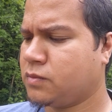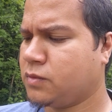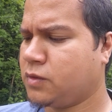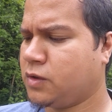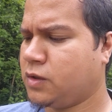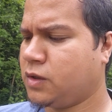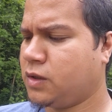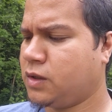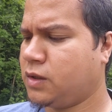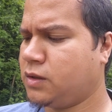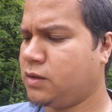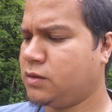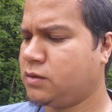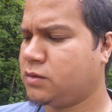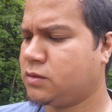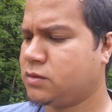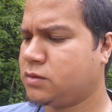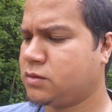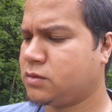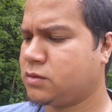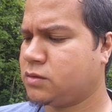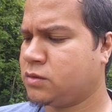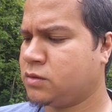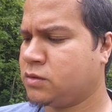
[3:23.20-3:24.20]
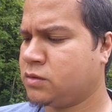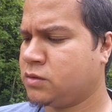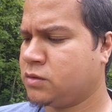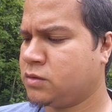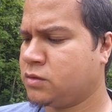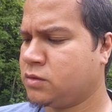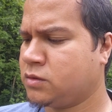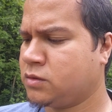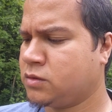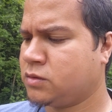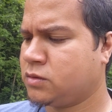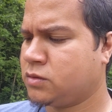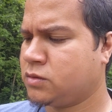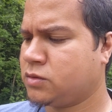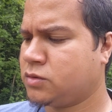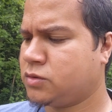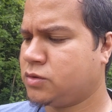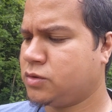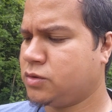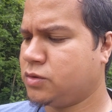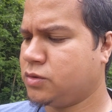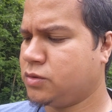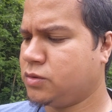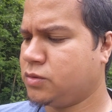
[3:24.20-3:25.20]
One,
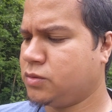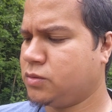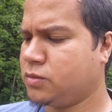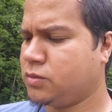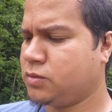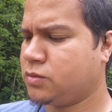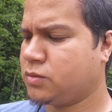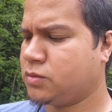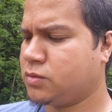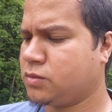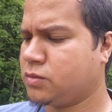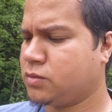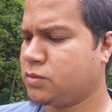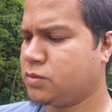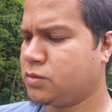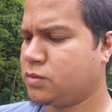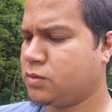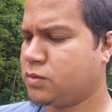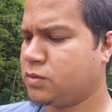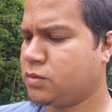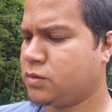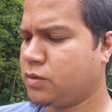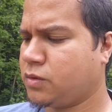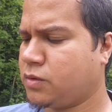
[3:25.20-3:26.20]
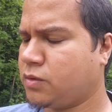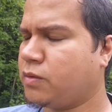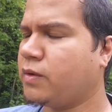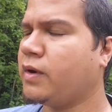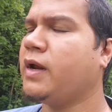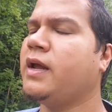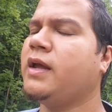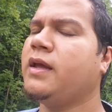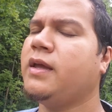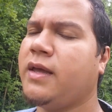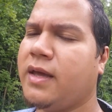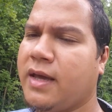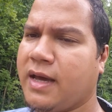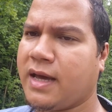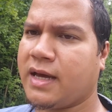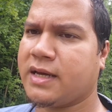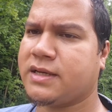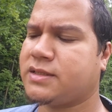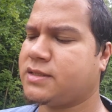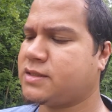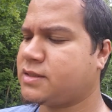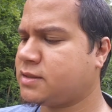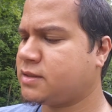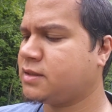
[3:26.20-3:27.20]
two, three.
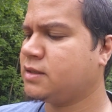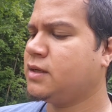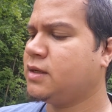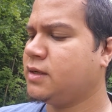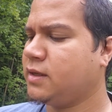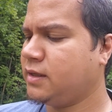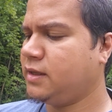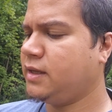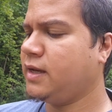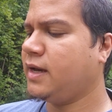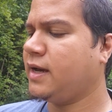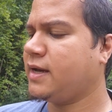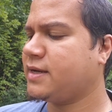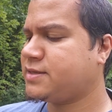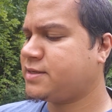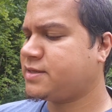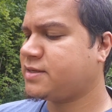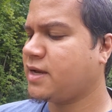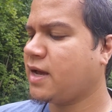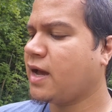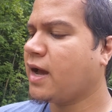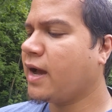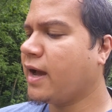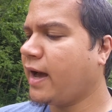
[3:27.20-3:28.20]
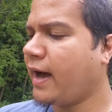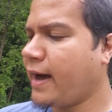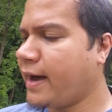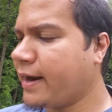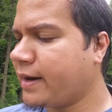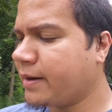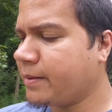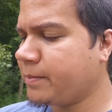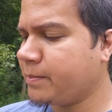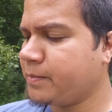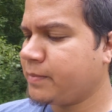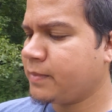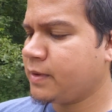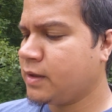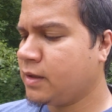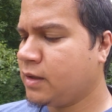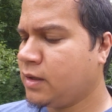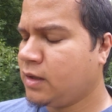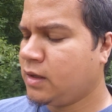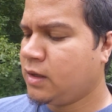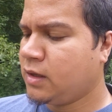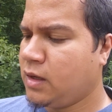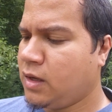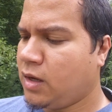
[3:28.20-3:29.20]
Yes. Yes. Got him.
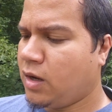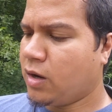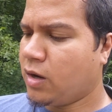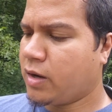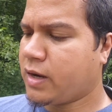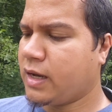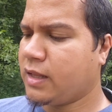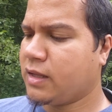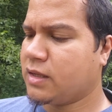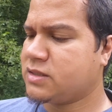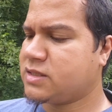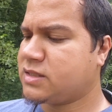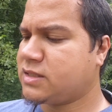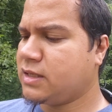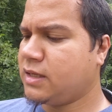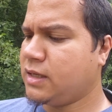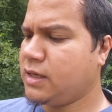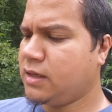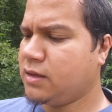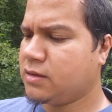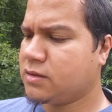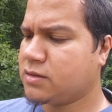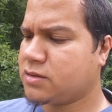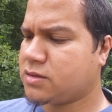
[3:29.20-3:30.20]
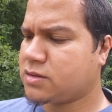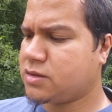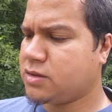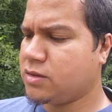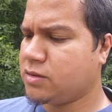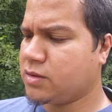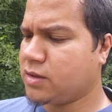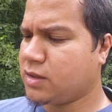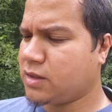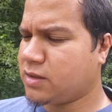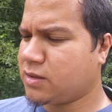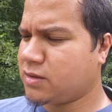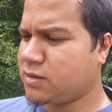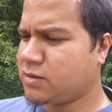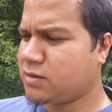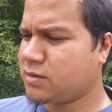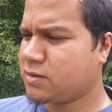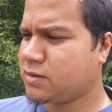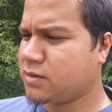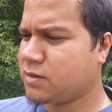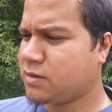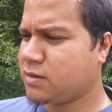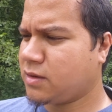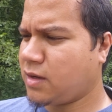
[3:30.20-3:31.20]
Okay, let's see. Let's do a little
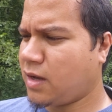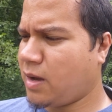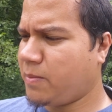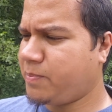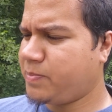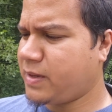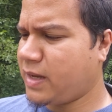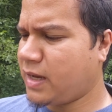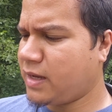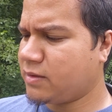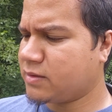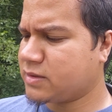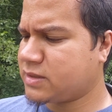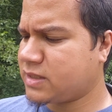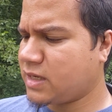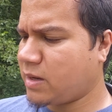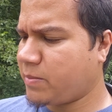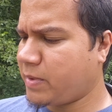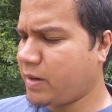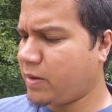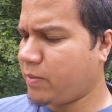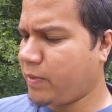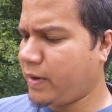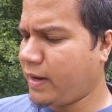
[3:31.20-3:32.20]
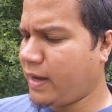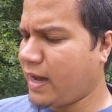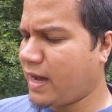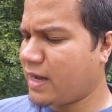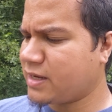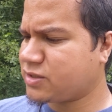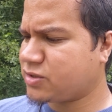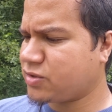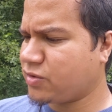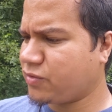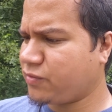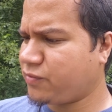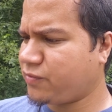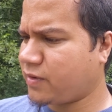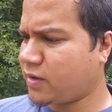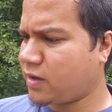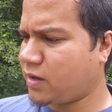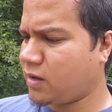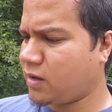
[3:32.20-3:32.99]
update and see how many we got so far.